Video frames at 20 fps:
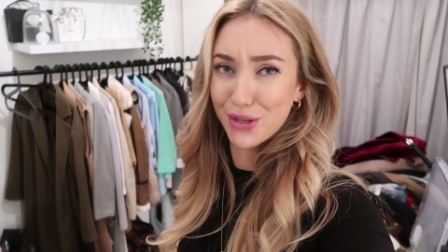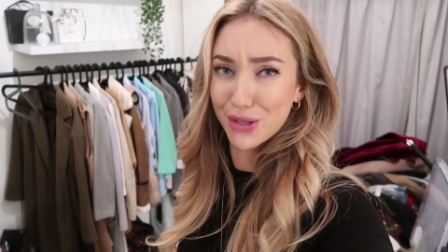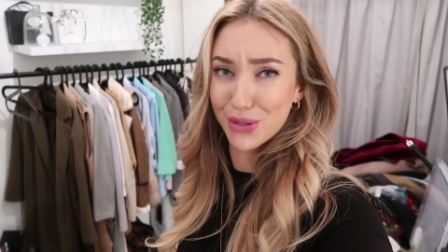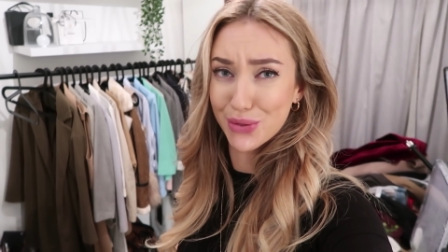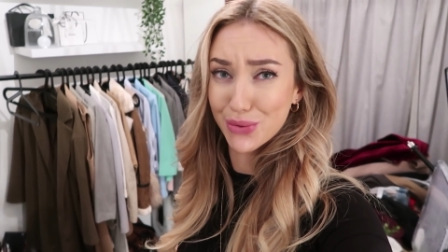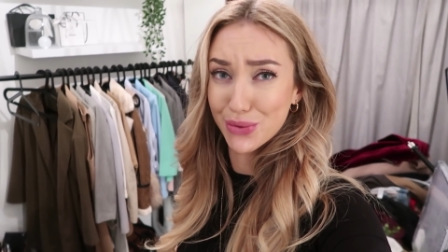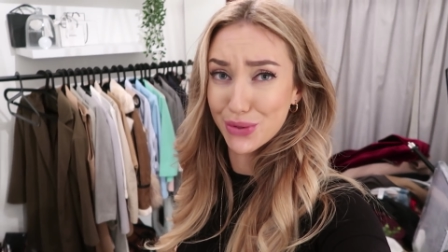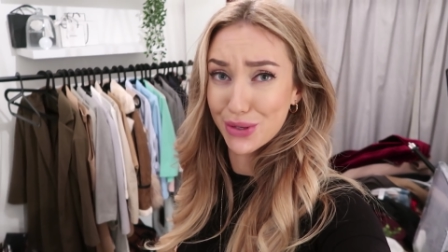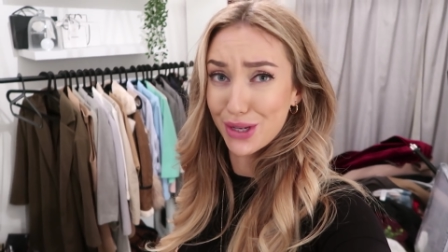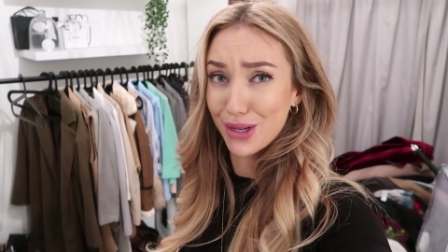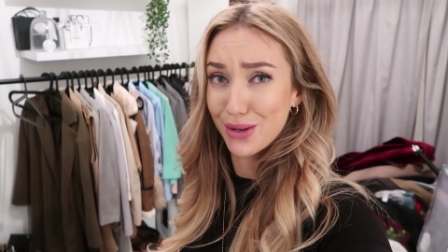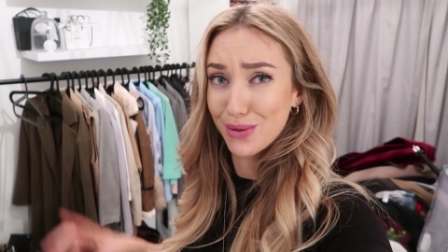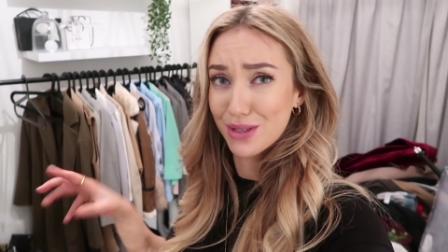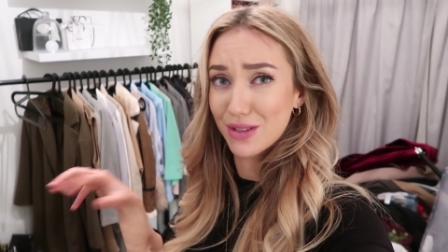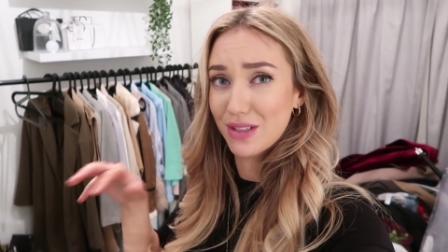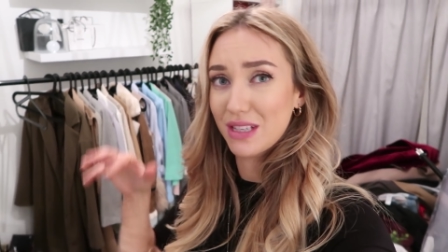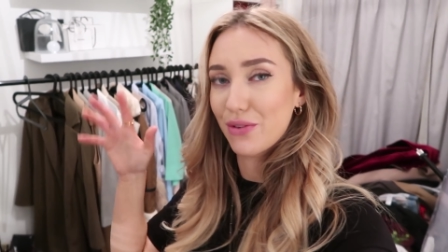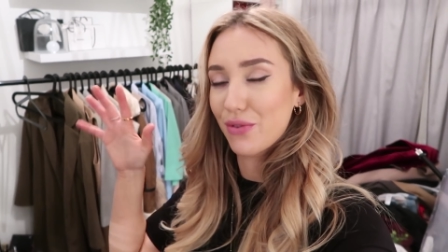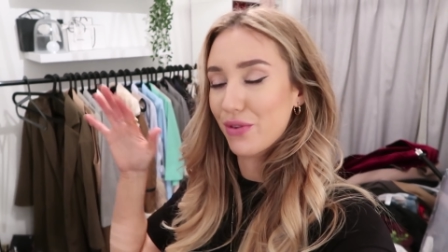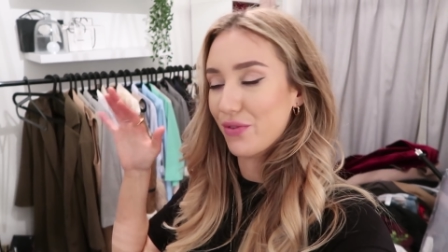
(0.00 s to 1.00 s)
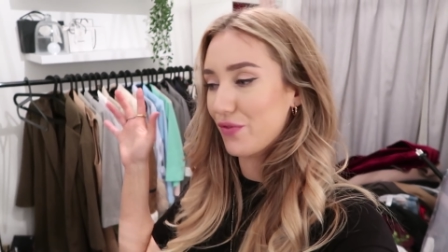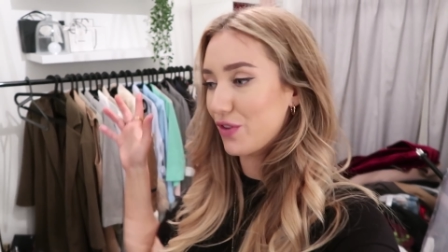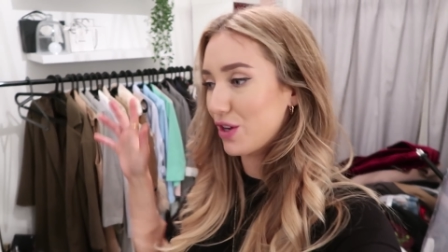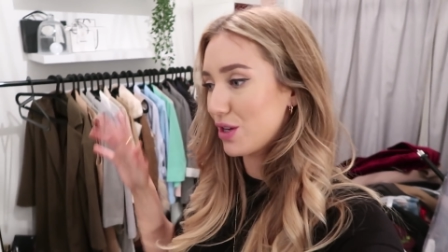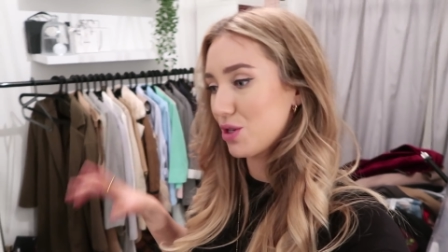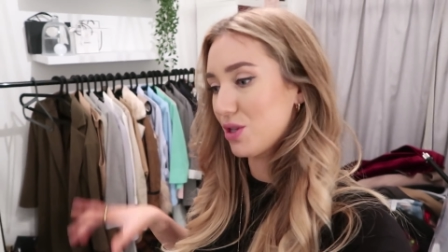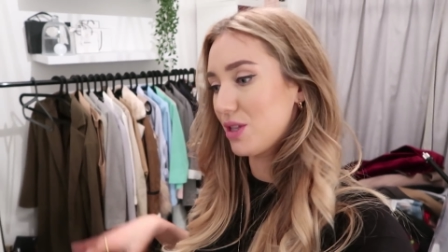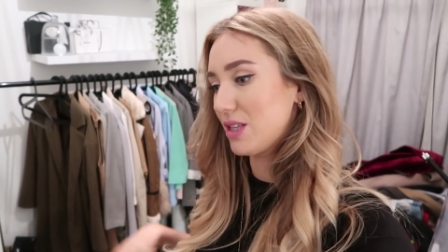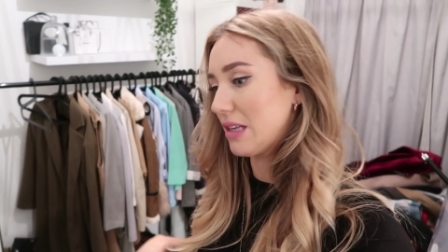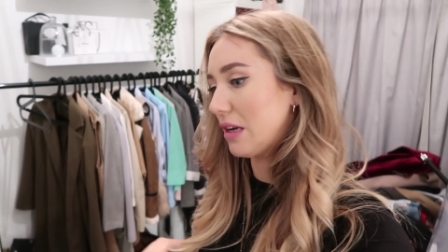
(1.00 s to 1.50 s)
I've just ordered loads of different
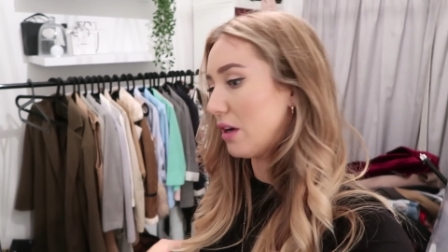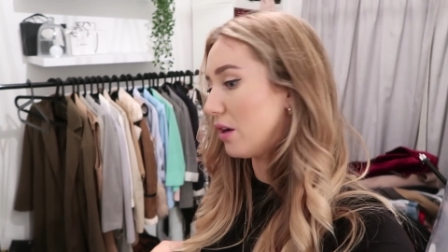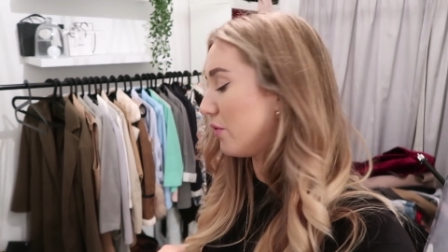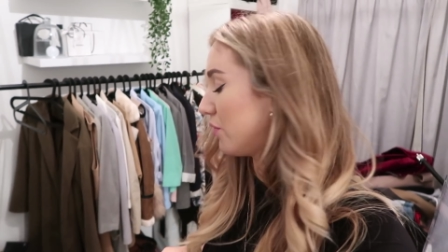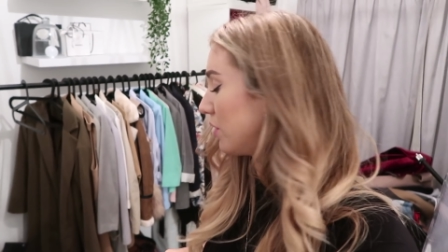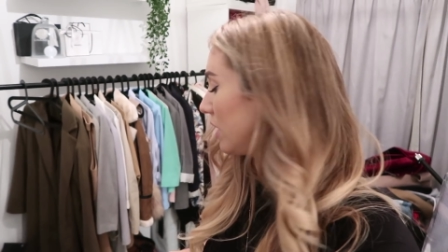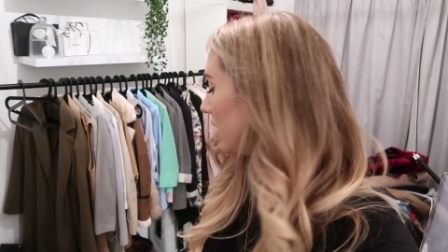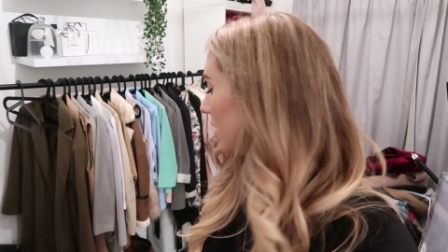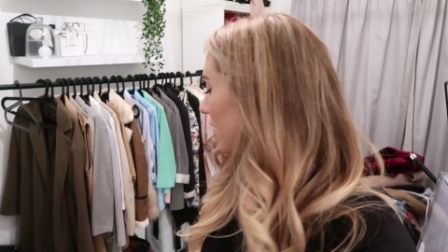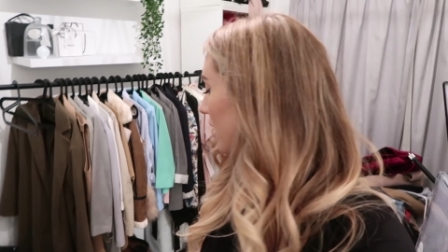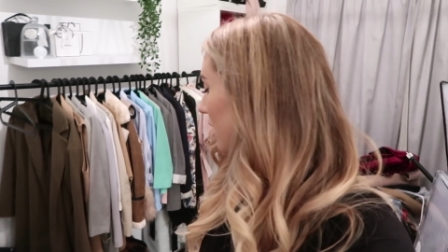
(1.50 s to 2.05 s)
versions of.